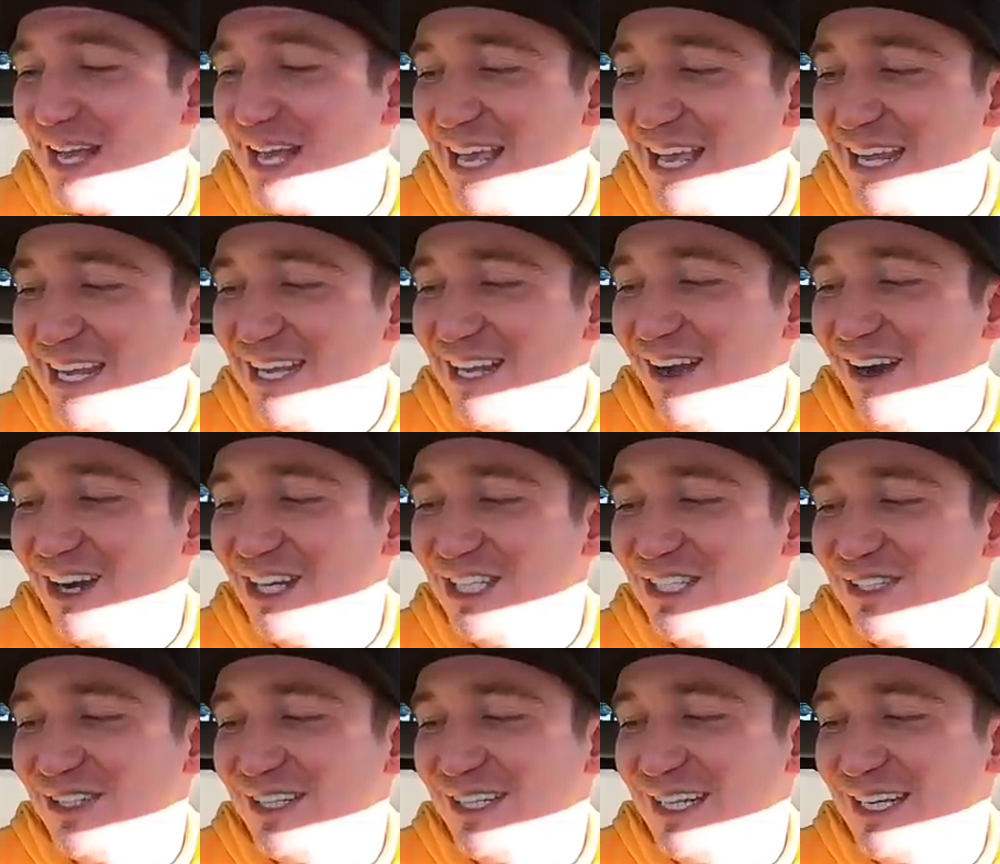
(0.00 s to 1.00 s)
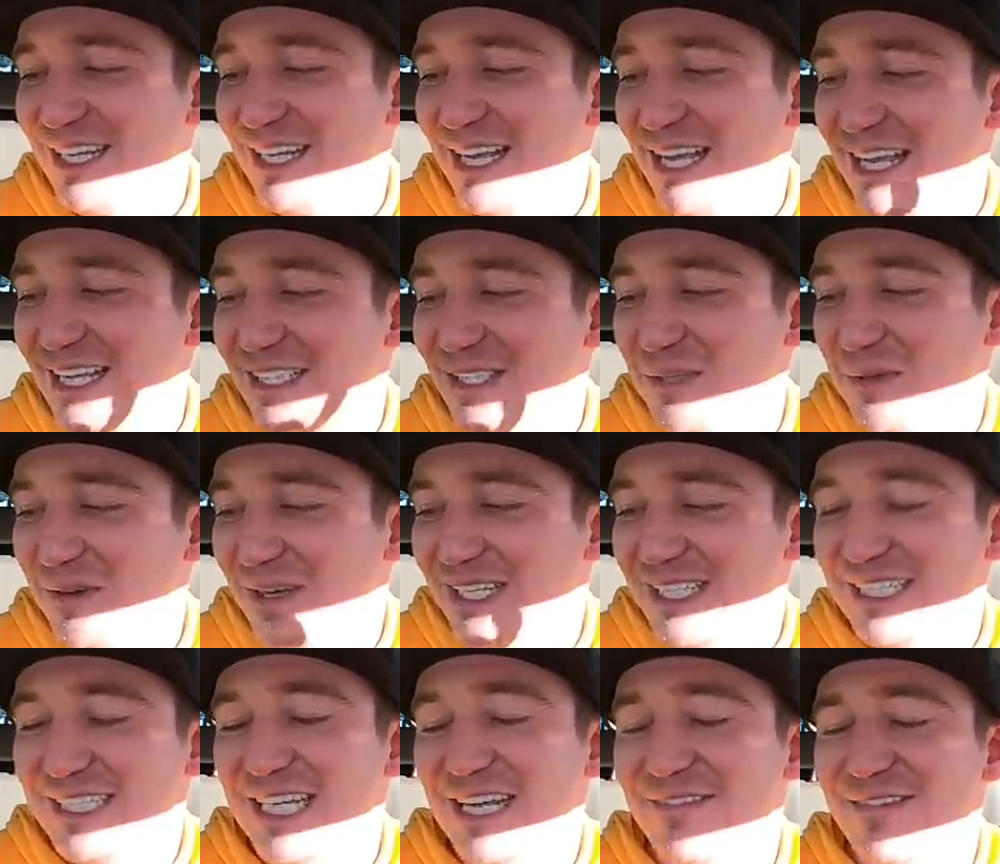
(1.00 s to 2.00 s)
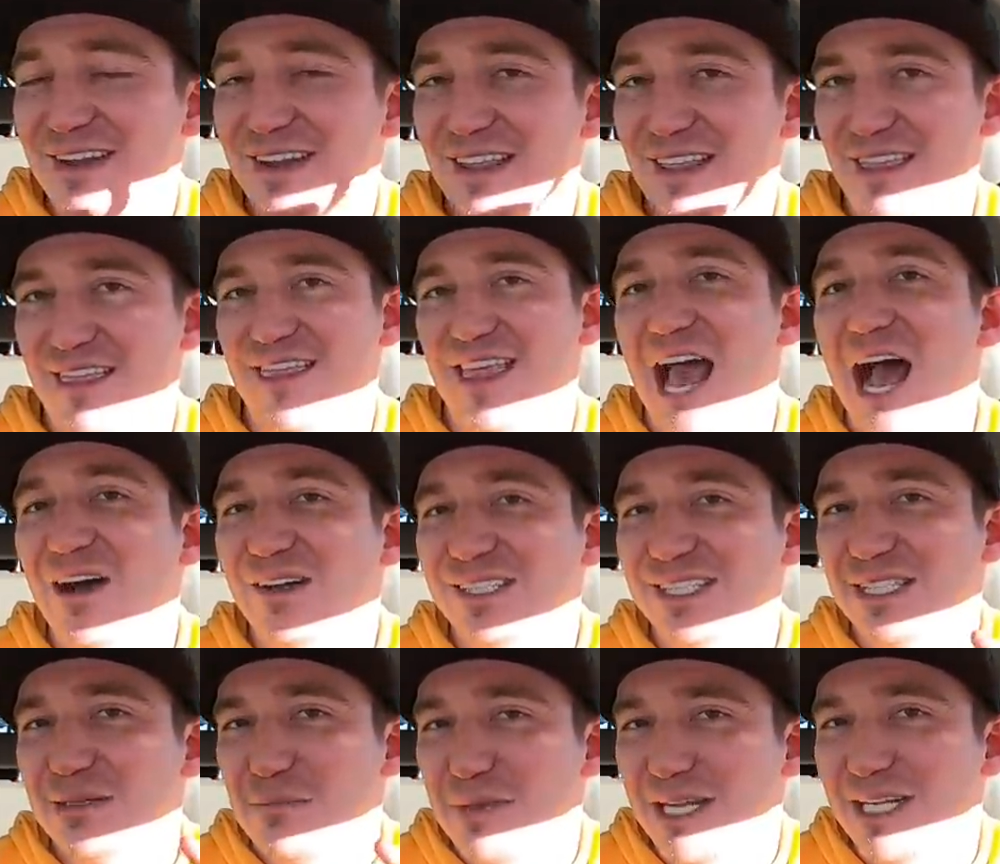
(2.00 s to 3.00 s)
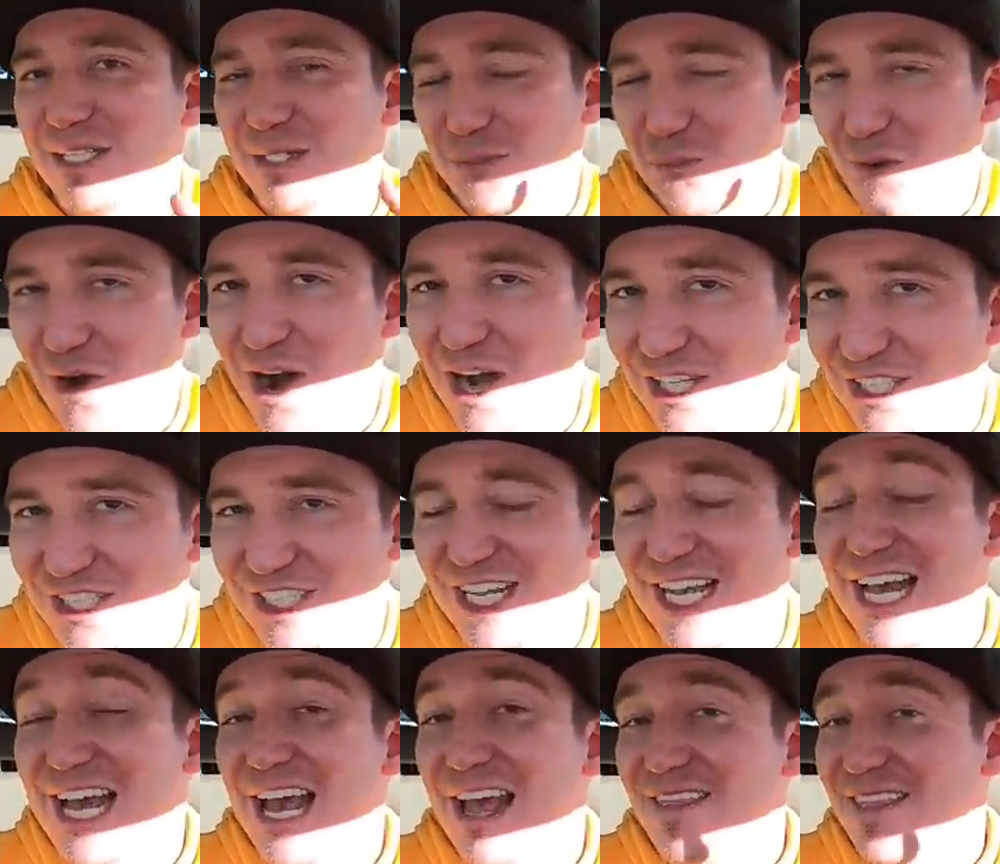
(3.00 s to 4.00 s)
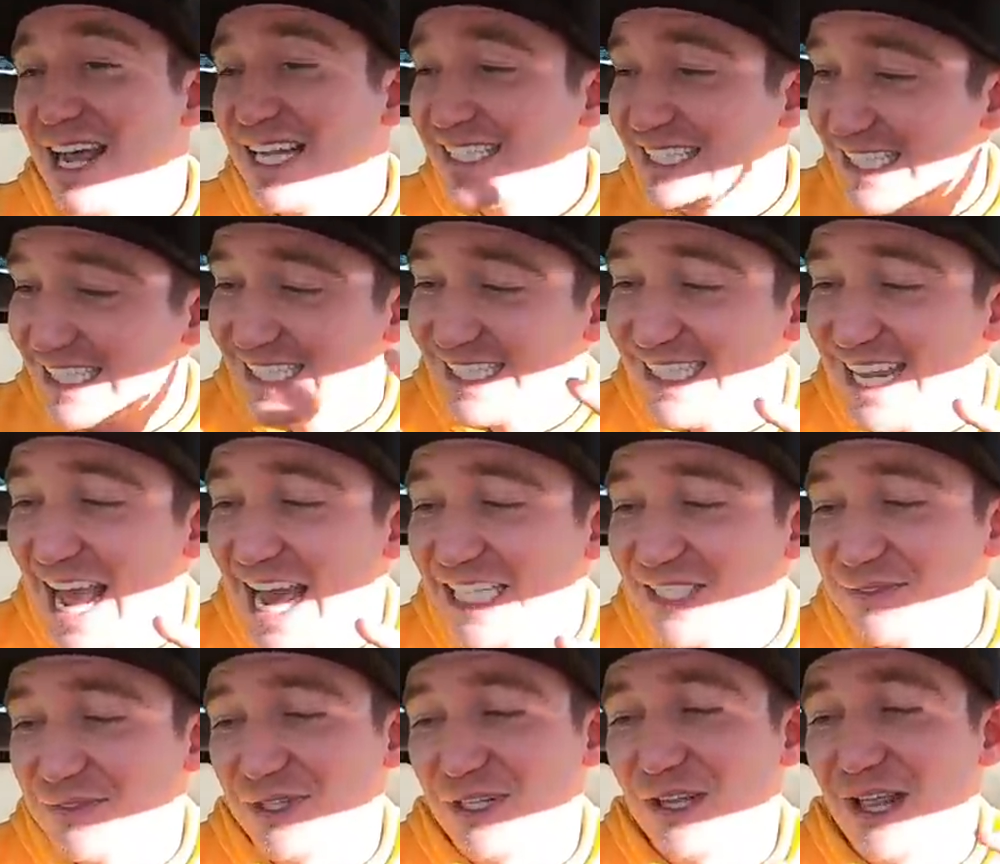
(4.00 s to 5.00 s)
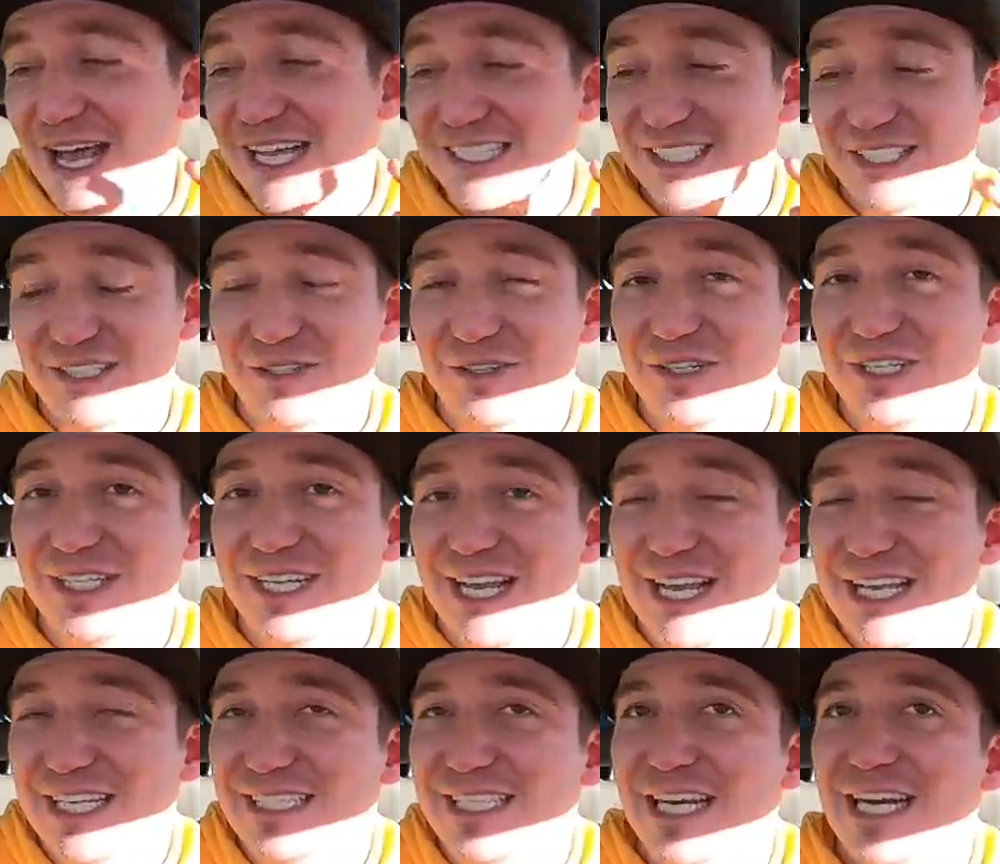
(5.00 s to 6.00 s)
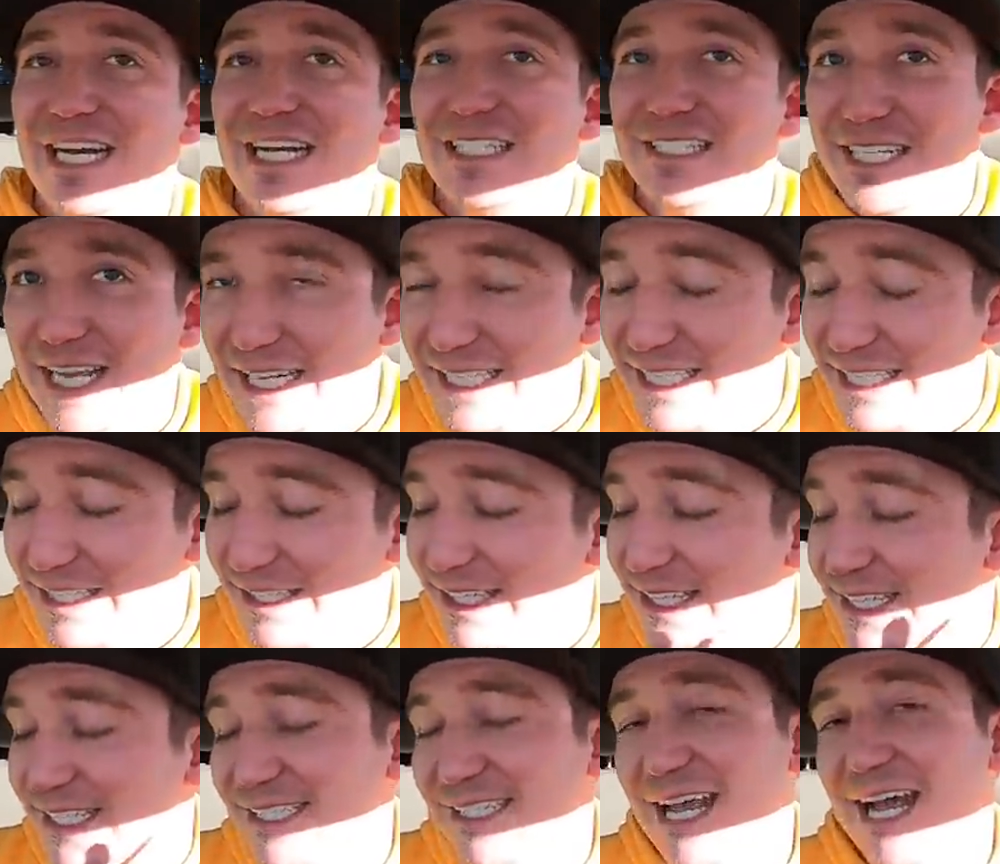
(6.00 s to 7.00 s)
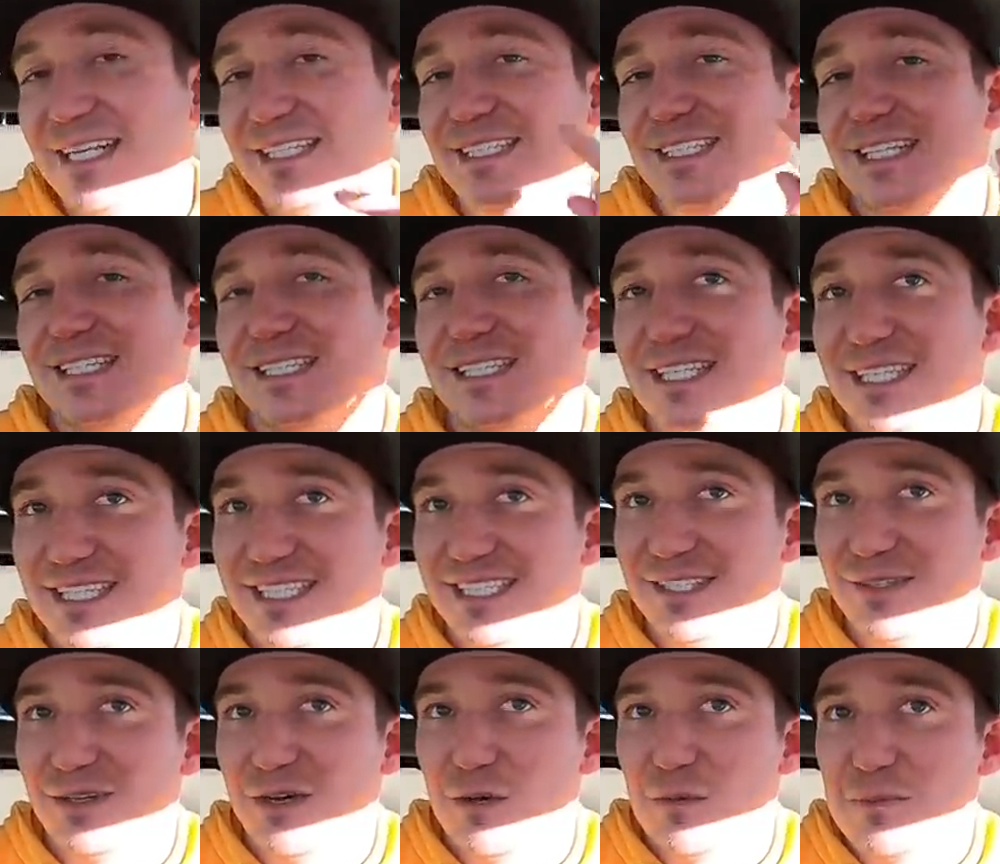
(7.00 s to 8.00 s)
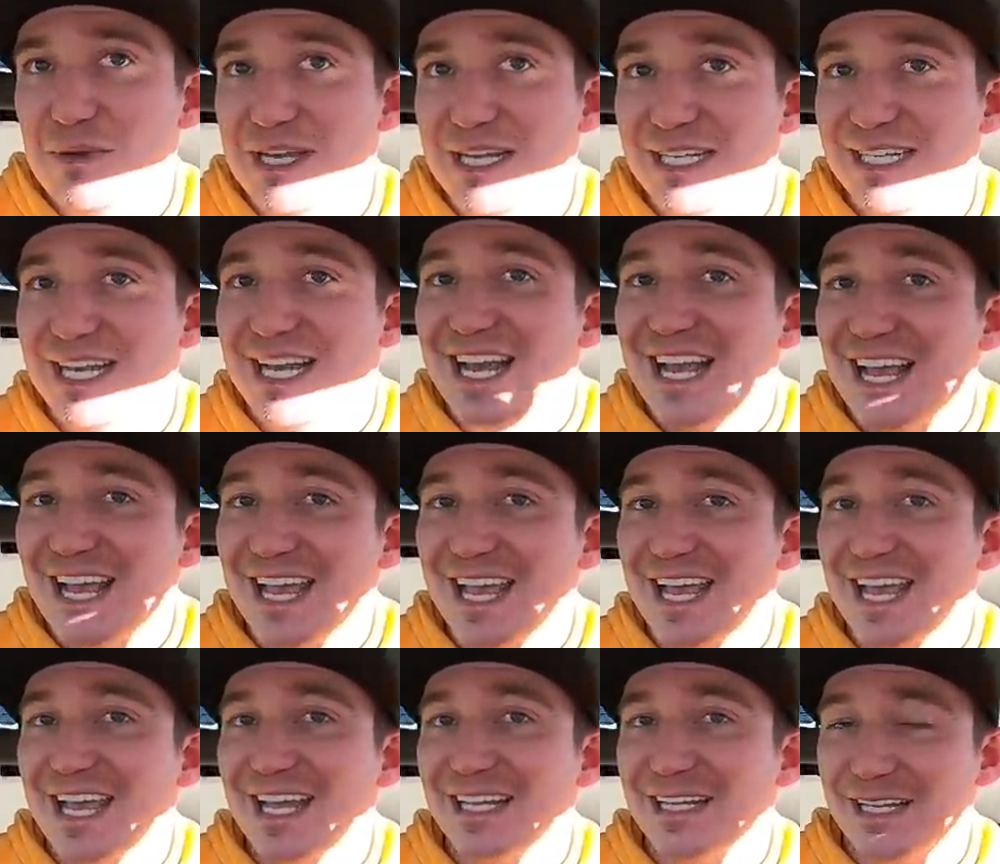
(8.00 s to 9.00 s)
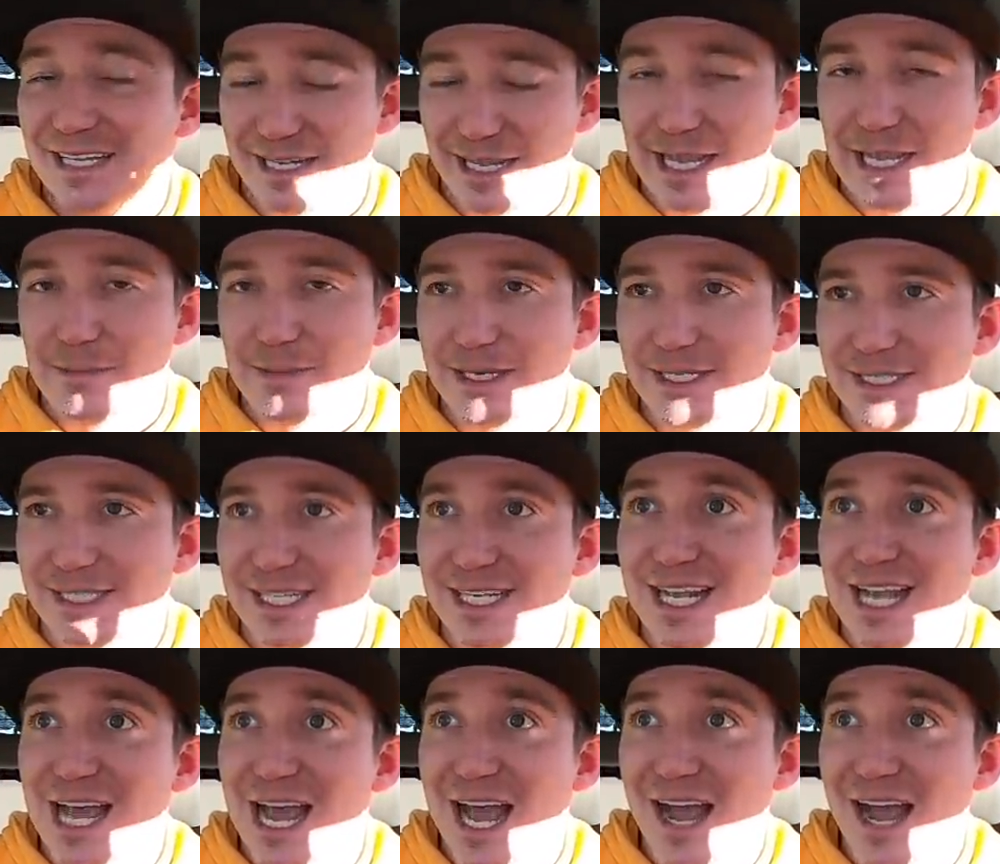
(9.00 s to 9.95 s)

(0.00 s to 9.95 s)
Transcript: 827,000 minutes watched. That's the stats for the last 30 days. Technically the stats since Keystone opened and, at A-Basin.